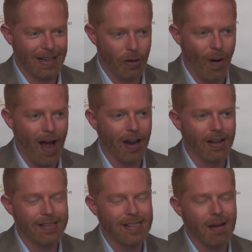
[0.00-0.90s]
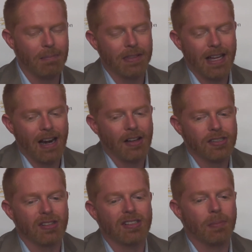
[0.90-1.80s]
and quiet on set, but that
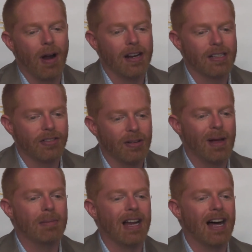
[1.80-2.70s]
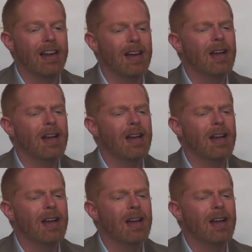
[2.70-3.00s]
also is a product of her maybe not